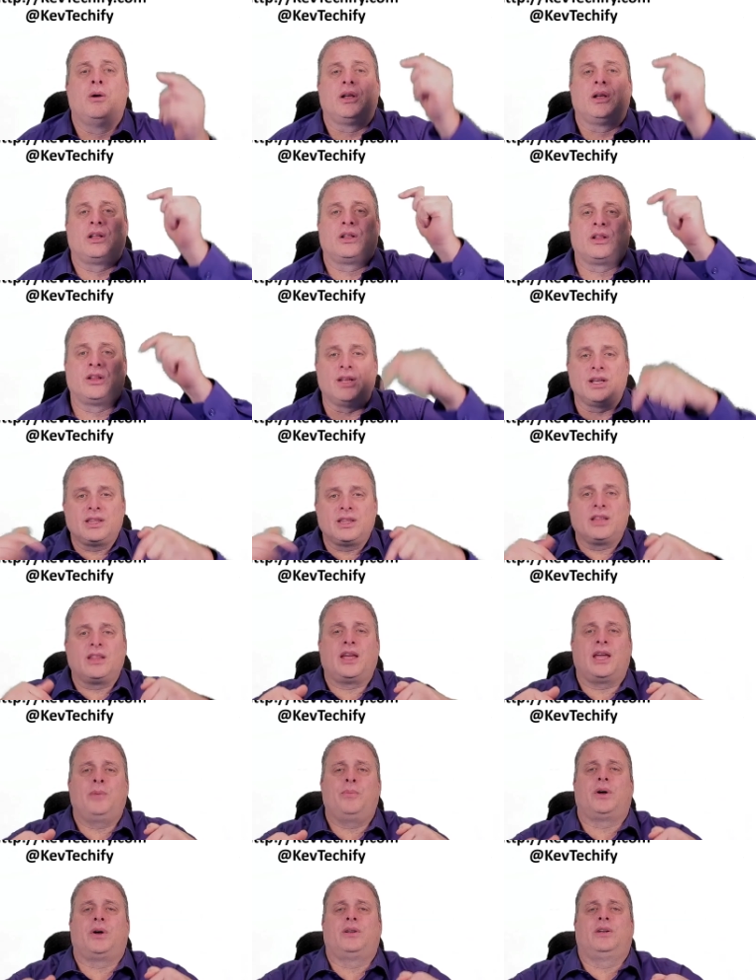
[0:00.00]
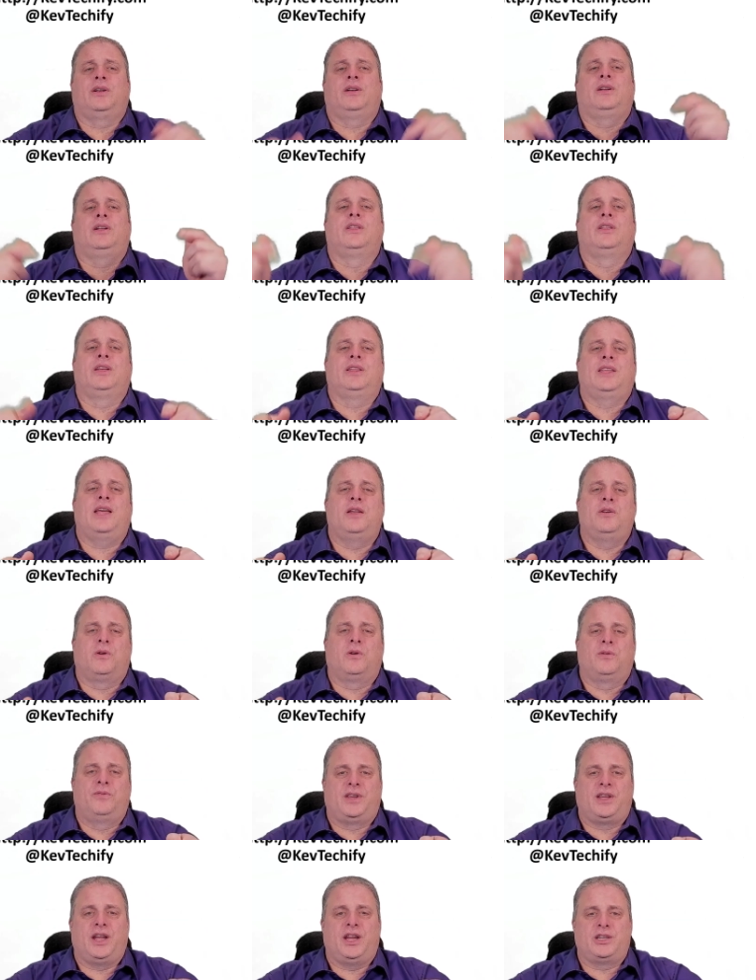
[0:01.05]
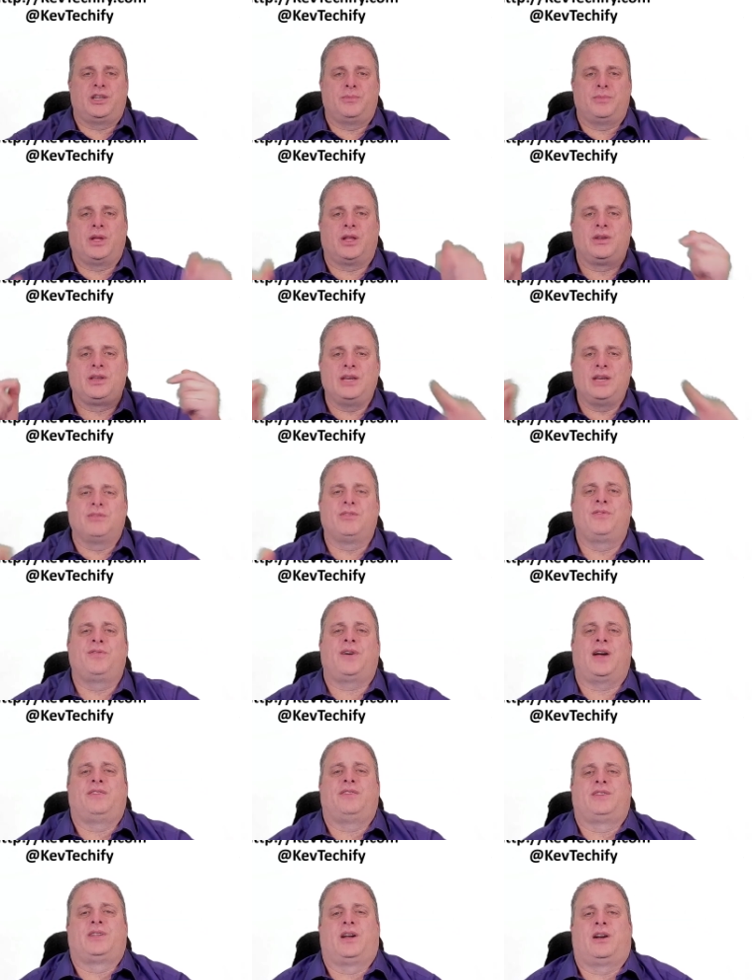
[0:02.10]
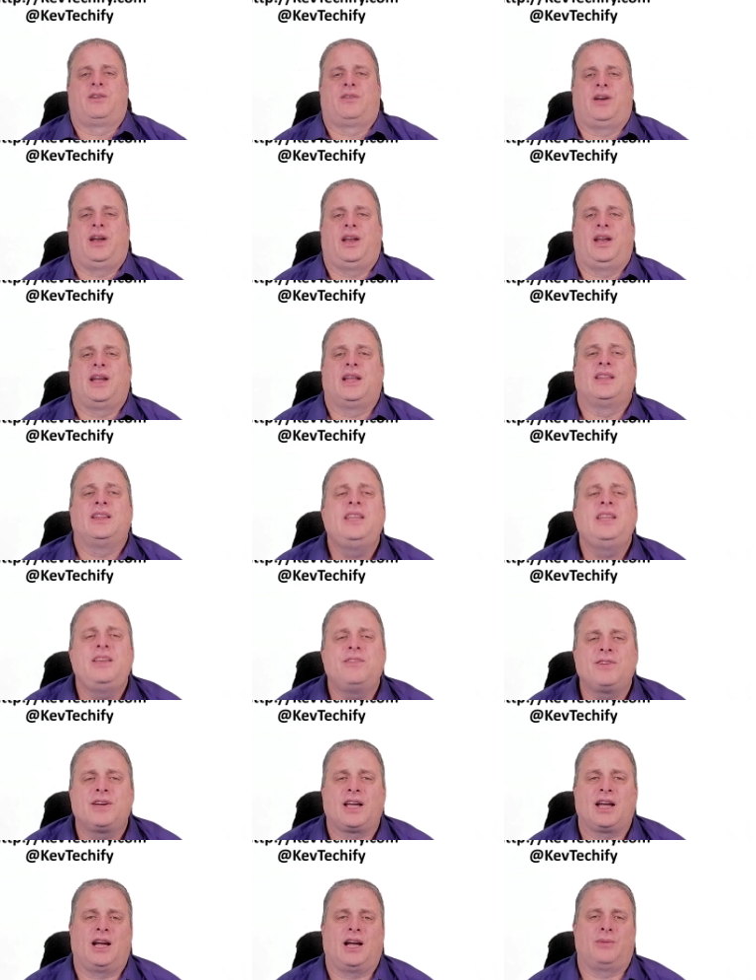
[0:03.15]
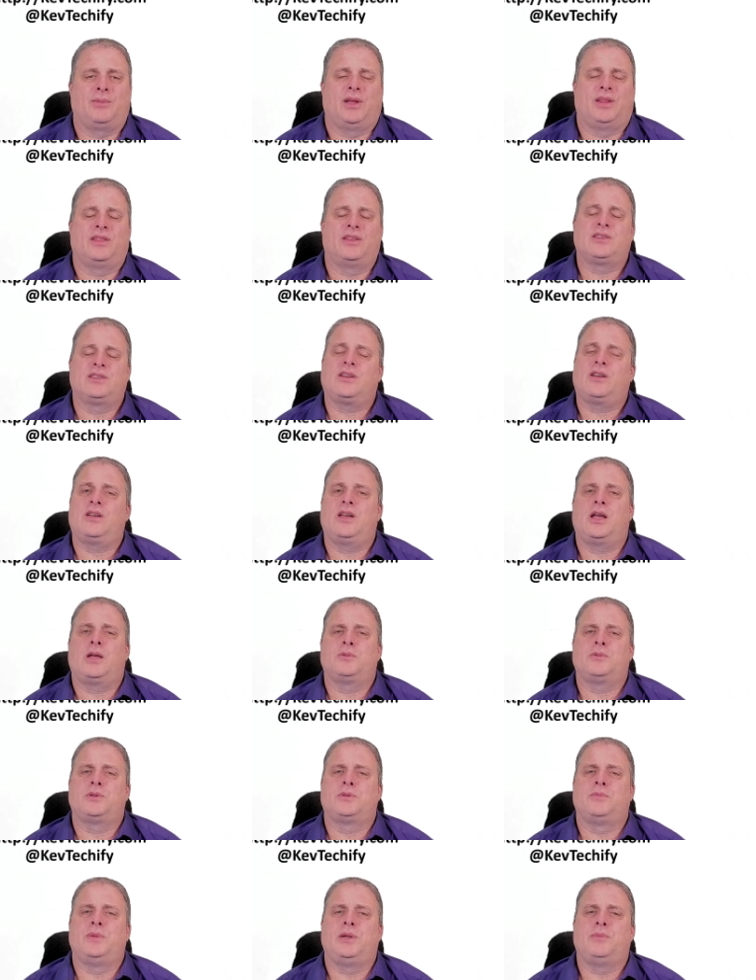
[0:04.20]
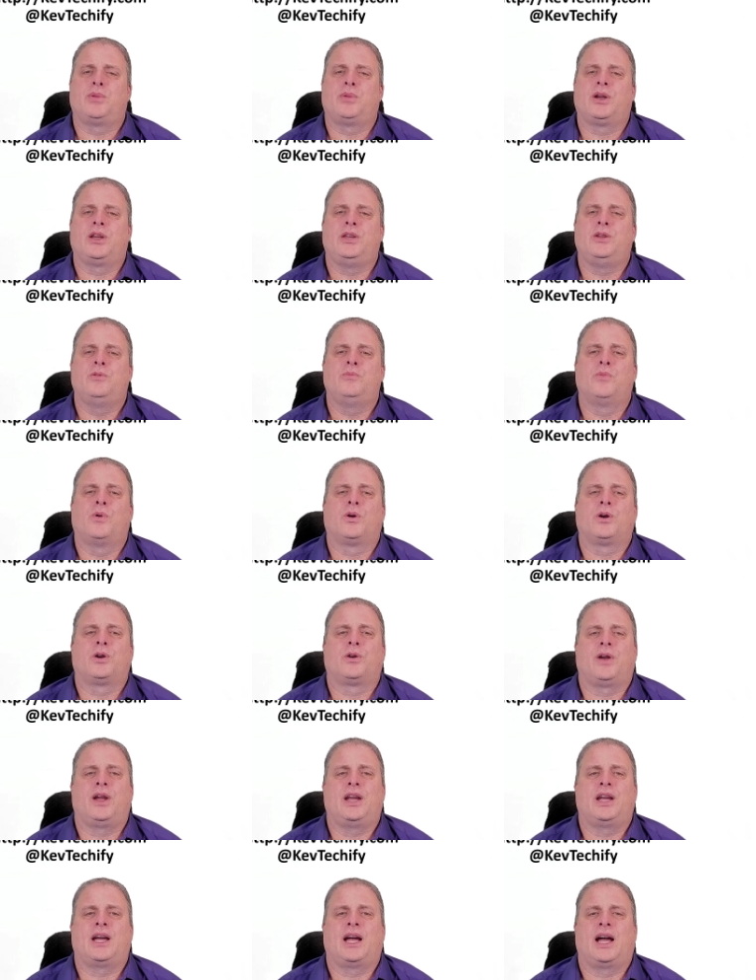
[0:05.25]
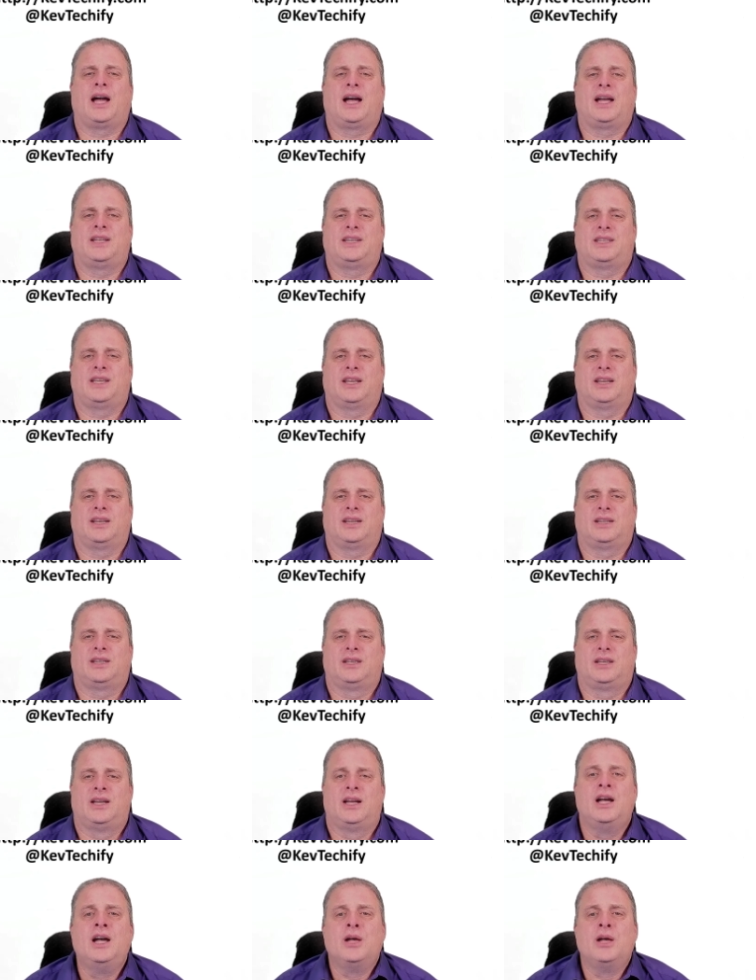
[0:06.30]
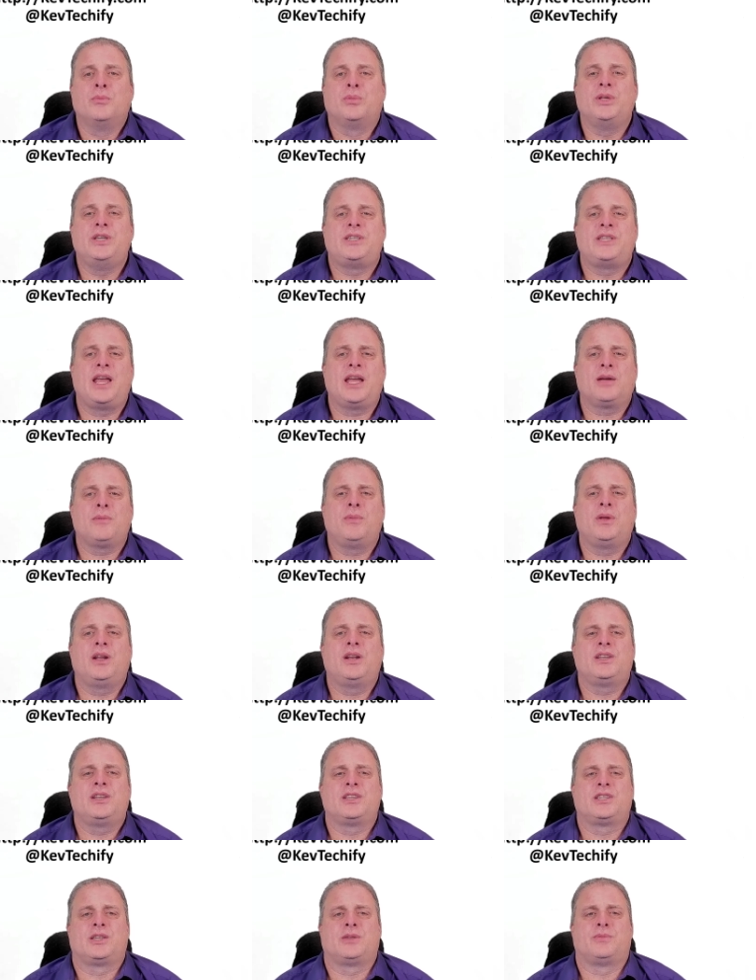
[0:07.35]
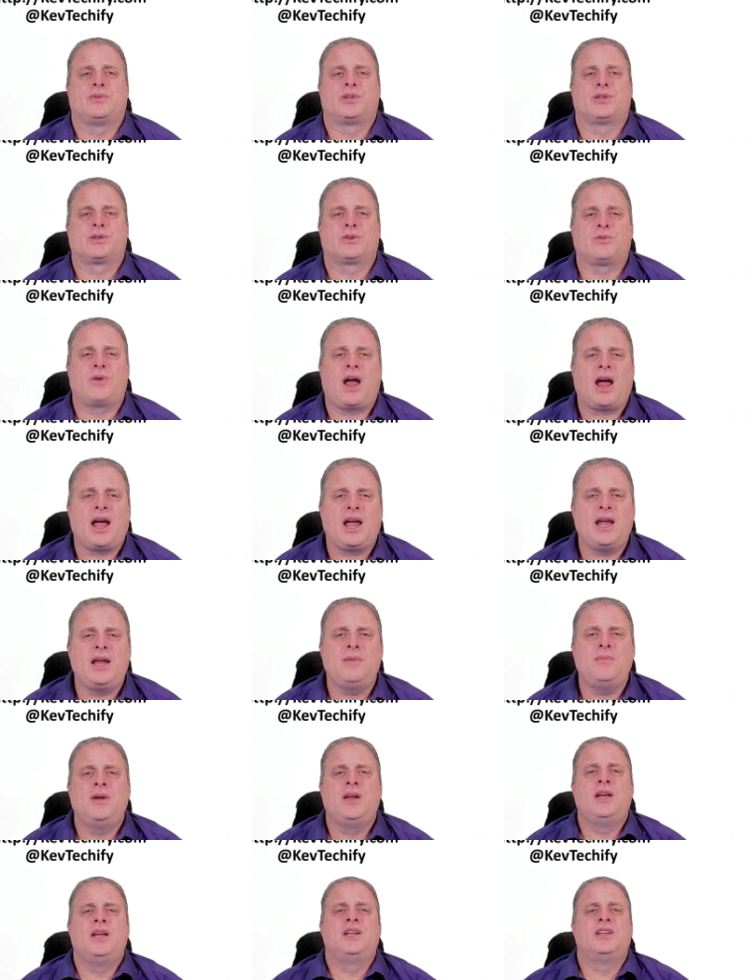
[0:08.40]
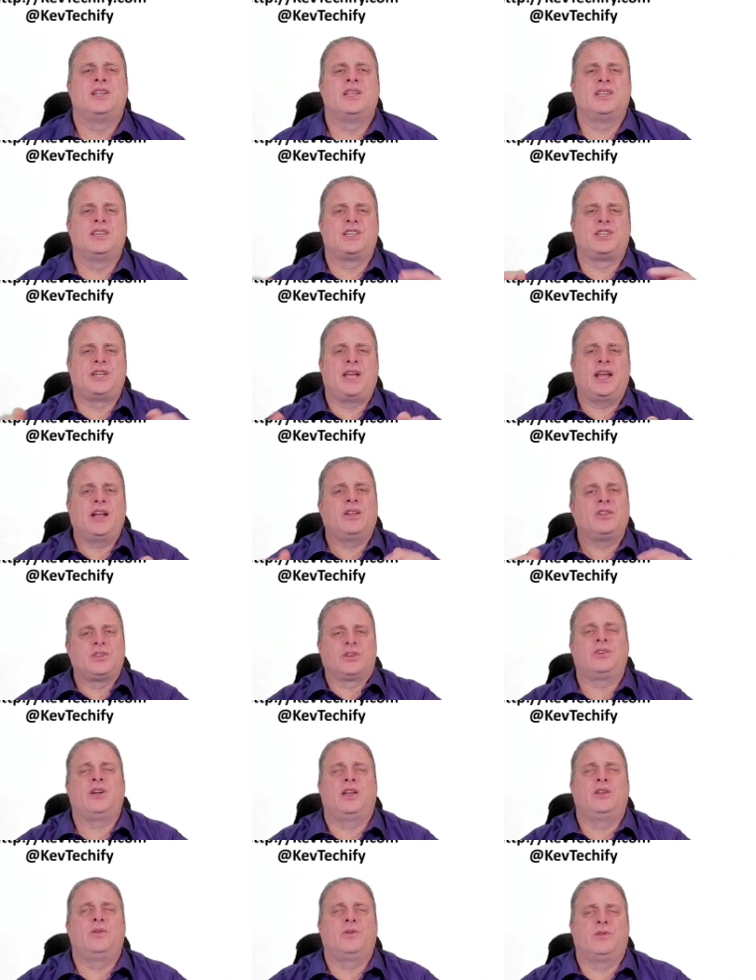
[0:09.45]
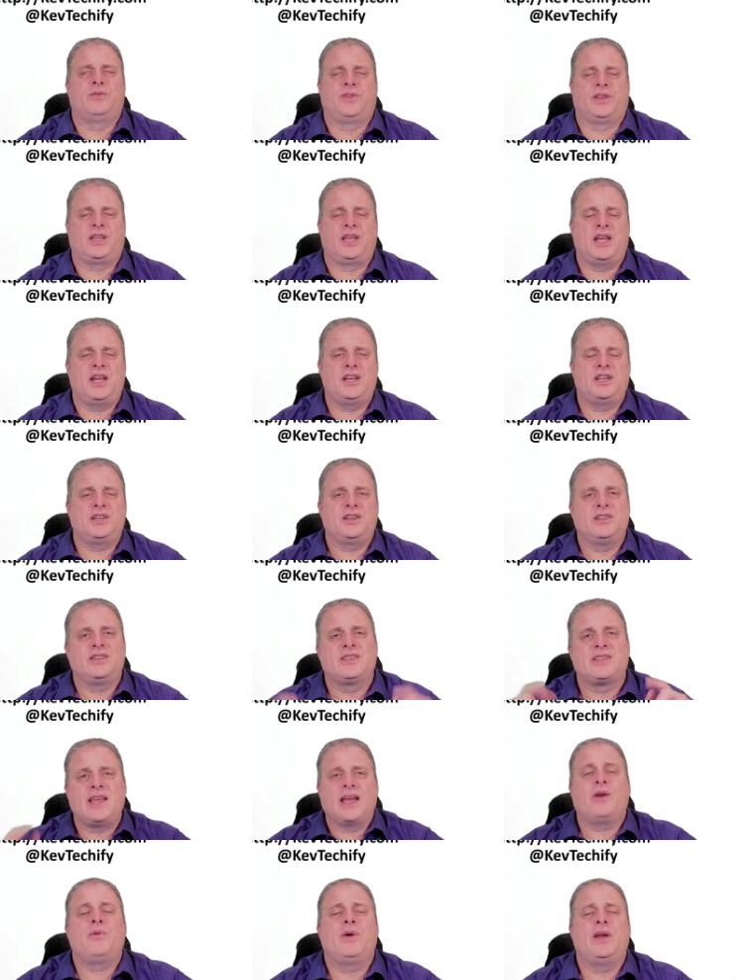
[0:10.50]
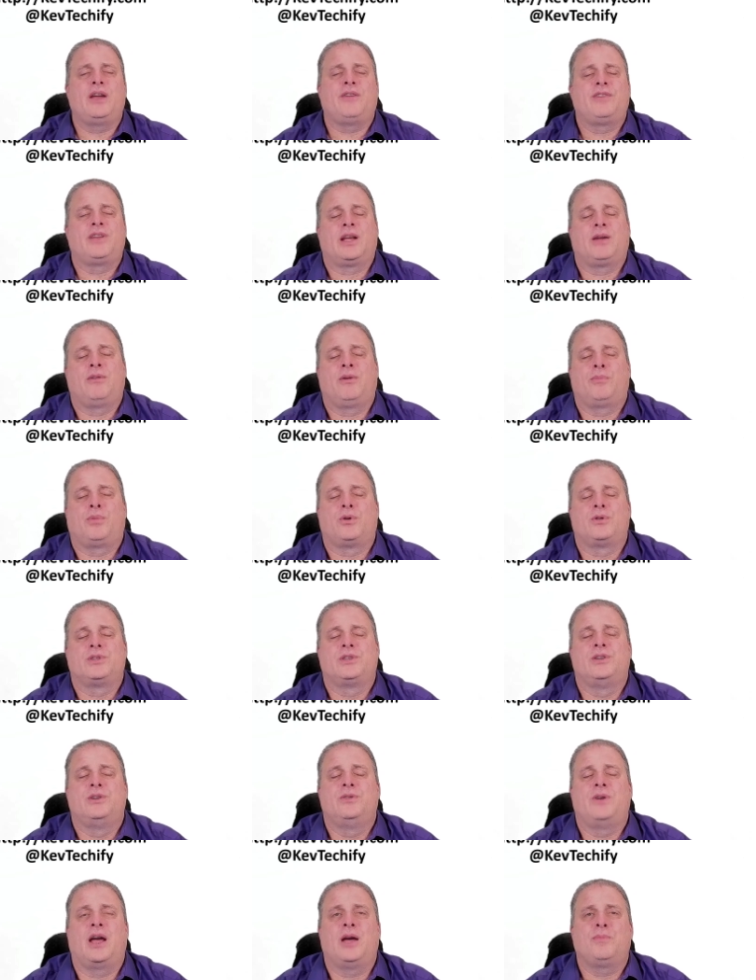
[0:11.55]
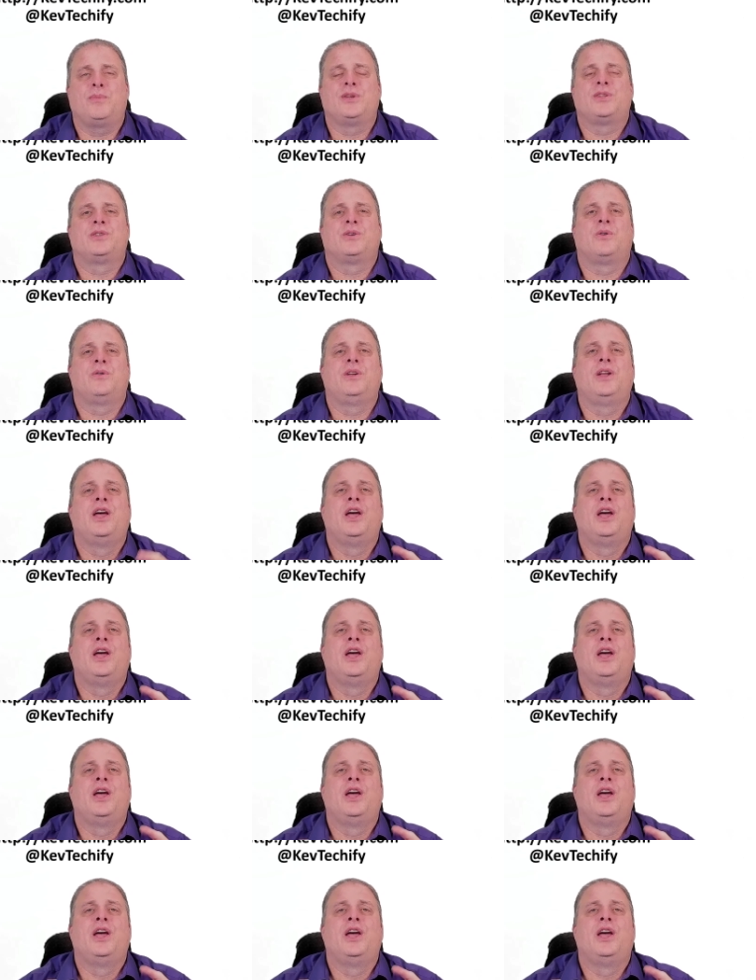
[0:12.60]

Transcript: click the like button, click that notification bell, give a five star rating, leave a comment. This all helps me bring you more great content. Please take a minute to subscribe to this channel and turn on notifications. That way, every time I post a new episode,